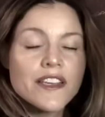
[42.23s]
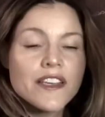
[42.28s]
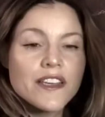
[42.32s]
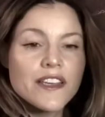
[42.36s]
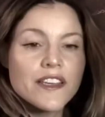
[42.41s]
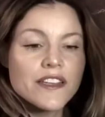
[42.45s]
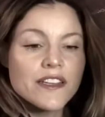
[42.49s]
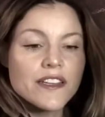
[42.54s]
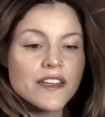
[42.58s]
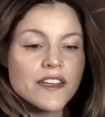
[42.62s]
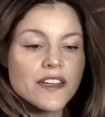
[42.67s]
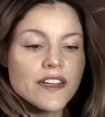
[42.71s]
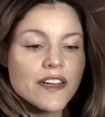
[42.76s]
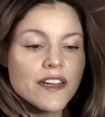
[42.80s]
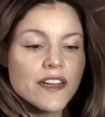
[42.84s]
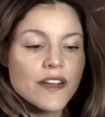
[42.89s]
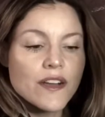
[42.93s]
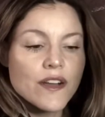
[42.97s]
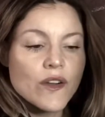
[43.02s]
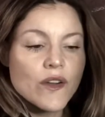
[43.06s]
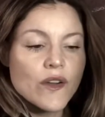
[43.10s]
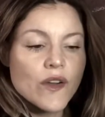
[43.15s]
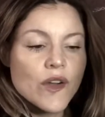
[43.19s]

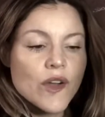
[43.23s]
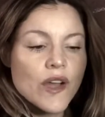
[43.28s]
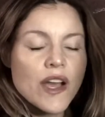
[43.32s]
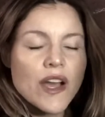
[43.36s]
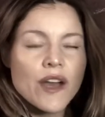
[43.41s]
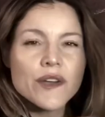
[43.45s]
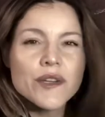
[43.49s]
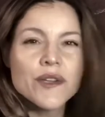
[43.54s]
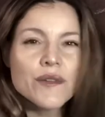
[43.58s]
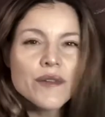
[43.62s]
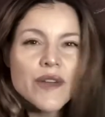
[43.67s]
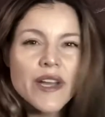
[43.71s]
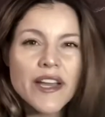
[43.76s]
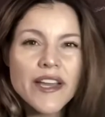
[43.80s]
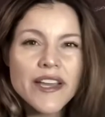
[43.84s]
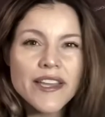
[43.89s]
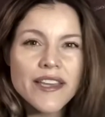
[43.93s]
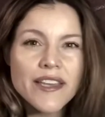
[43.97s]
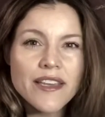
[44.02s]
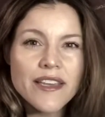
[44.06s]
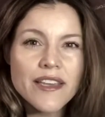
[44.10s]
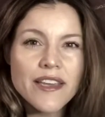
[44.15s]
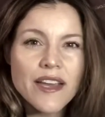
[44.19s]
How
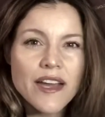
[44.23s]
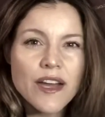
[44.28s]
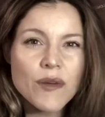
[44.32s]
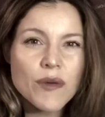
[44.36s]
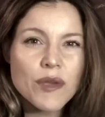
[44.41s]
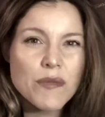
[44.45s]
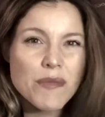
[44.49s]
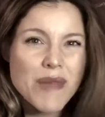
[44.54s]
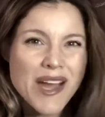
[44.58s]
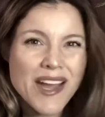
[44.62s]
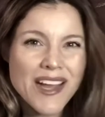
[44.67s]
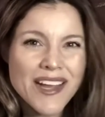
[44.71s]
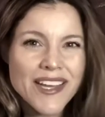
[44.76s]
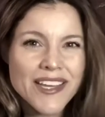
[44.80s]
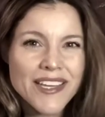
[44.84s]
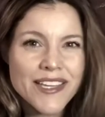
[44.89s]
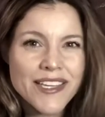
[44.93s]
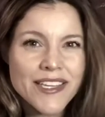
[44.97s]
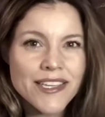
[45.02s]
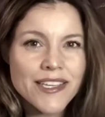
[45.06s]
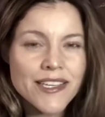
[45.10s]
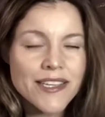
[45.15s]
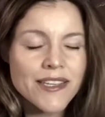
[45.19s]
am
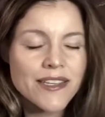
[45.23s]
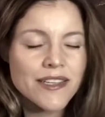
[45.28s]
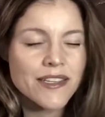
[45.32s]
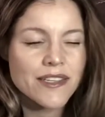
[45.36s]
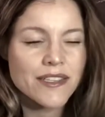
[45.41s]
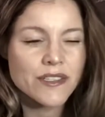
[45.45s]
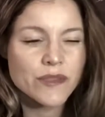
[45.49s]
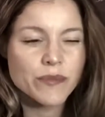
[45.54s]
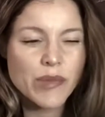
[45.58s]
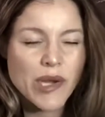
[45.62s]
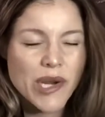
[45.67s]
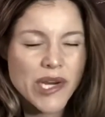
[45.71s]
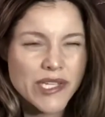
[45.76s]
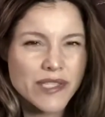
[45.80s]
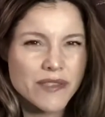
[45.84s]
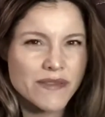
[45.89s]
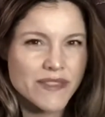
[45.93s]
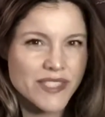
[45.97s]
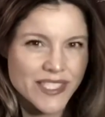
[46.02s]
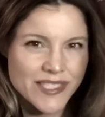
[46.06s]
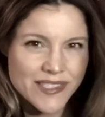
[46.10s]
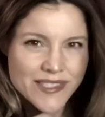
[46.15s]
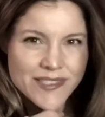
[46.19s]
I a part of
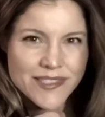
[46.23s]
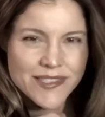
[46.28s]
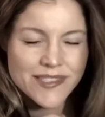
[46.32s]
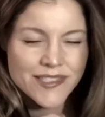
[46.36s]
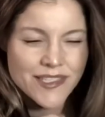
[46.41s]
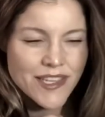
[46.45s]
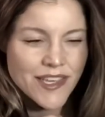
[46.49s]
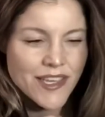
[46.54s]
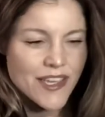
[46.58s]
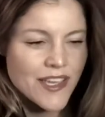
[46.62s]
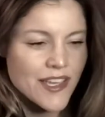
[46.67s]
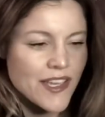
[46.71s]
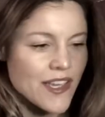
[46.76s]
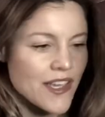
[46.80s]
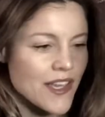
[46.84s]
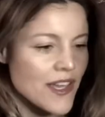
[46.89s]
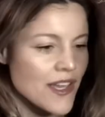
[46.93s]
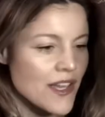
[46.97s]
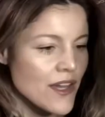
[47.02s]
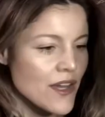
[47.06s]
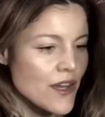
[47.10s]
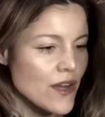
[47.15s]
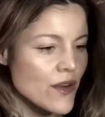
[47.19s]
this?
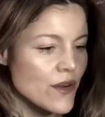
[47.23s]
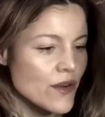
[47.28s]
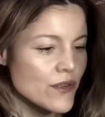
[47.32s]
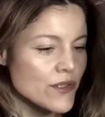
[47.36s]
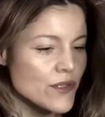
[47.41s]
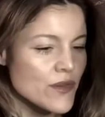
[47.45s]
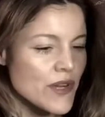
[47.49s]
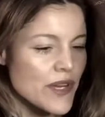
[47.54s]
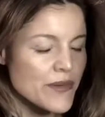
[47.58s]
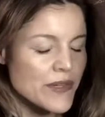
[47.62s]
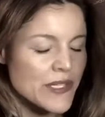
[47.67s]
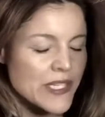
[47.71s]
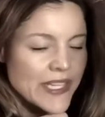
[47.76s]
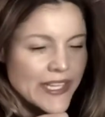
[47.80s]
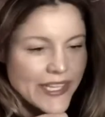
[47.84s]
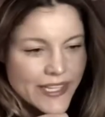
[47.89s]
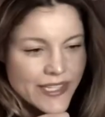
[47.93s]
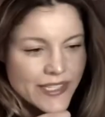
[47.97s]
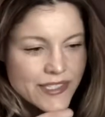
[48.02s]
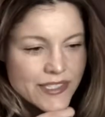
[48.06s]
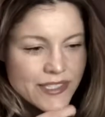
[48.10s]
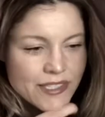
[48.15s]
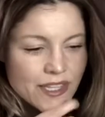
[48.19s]
How do I
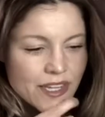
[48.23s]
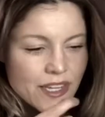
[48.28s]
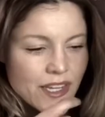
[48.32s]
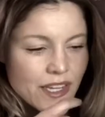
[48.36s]
relate?